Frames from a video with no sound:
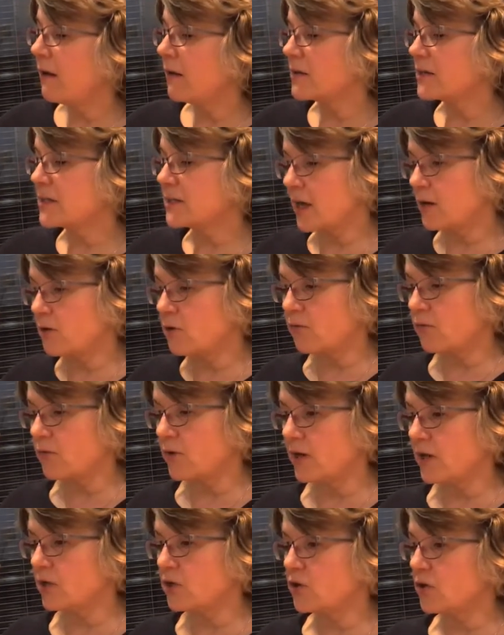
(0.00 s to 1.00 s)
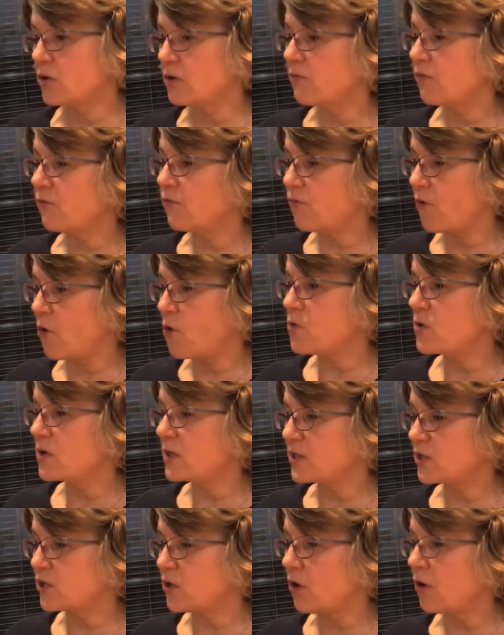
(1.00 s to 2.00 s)
study of religion
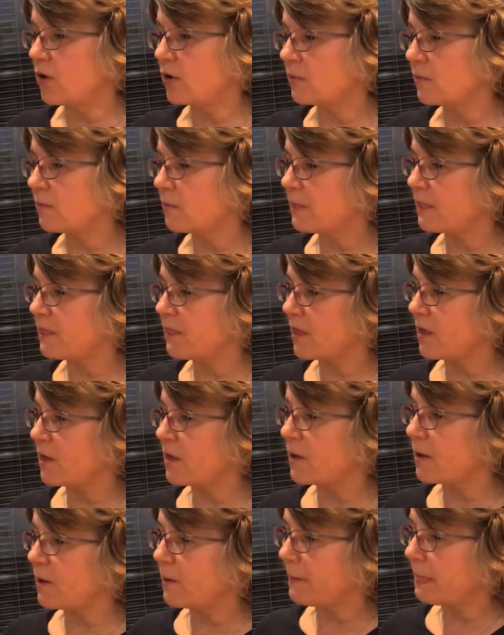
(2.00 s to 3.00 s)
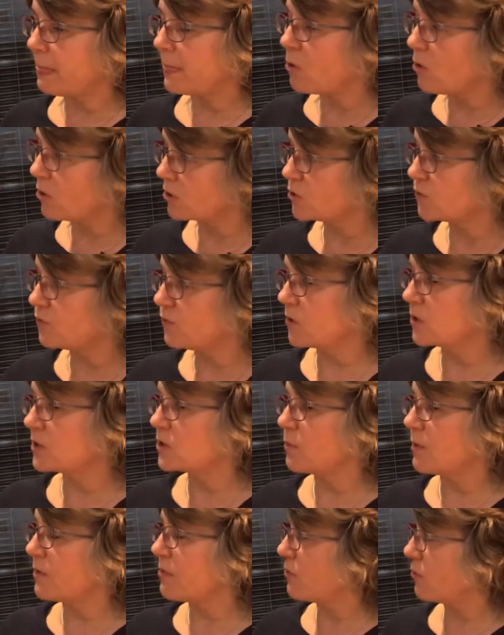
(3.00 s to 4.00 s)
focused on the
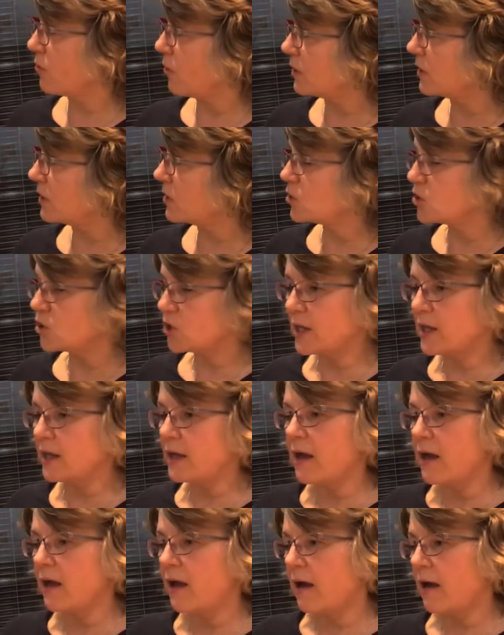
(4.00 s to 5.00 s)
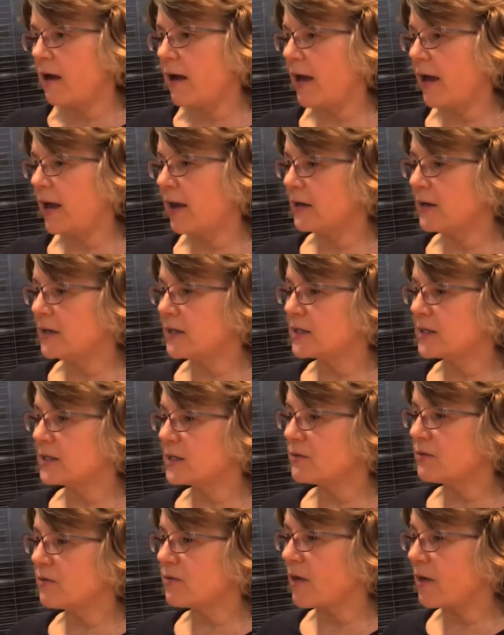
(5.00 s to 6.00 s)
controversy with theology and
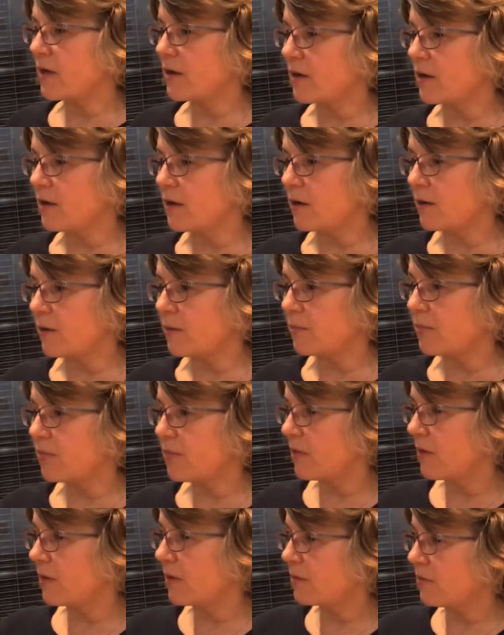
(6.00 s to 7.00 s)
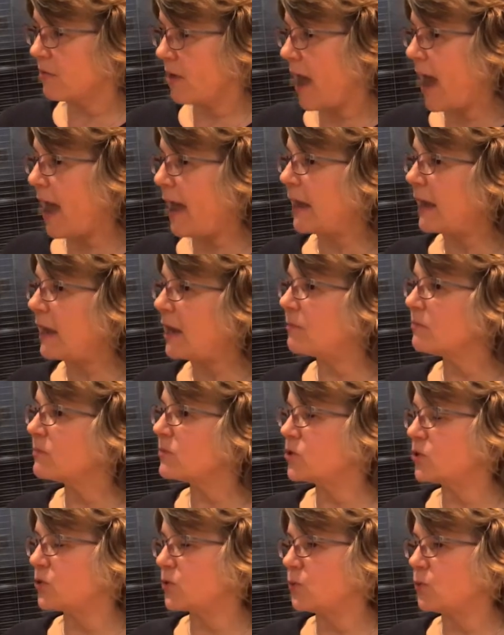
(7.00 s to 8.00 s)
the the, the
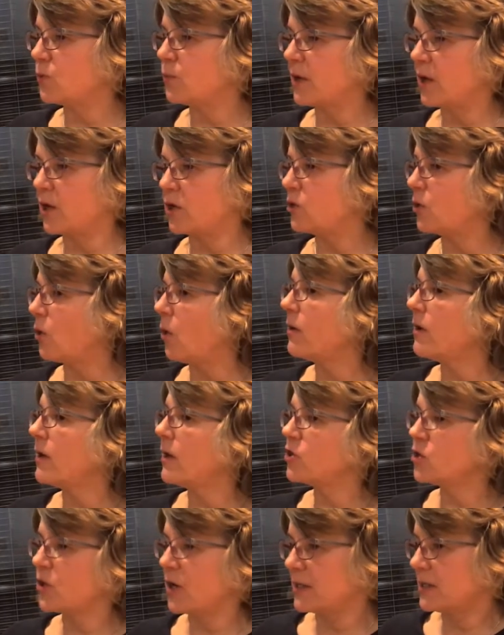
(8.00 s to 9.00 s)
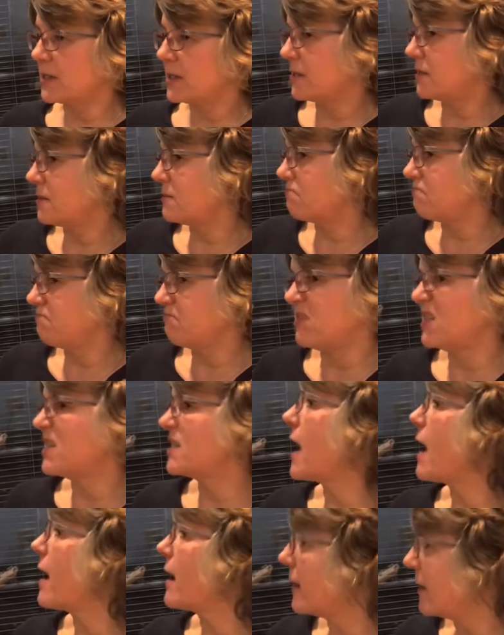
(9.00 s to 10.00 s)
aim to be acknowledged as
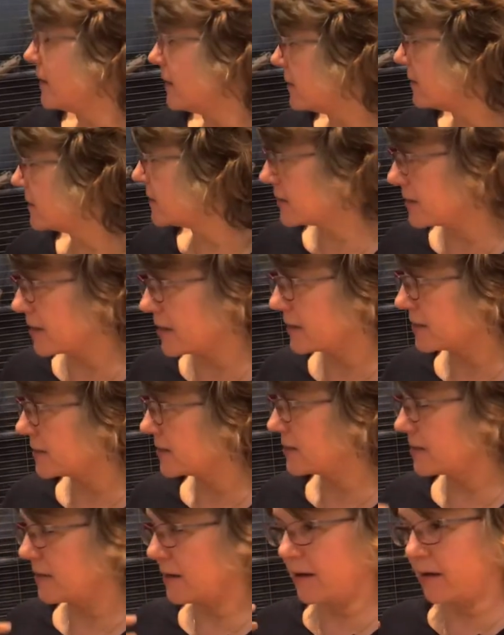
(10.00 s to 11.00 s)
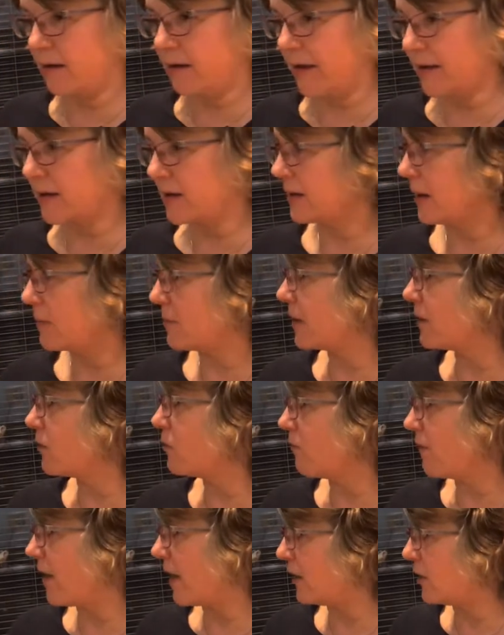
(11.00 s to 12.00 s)
science, as uh, academical
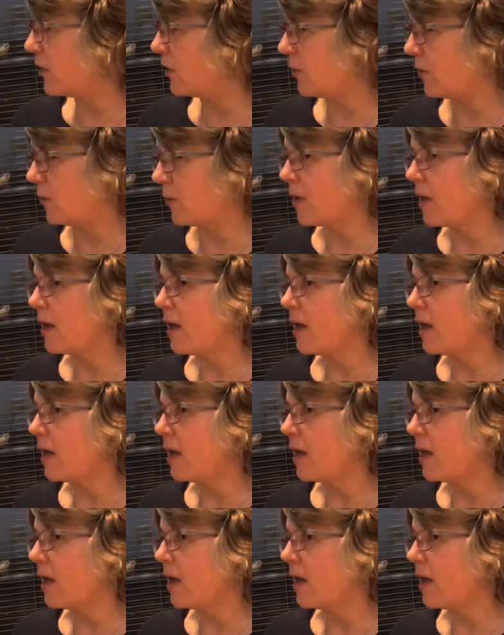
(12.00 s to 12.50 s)
value,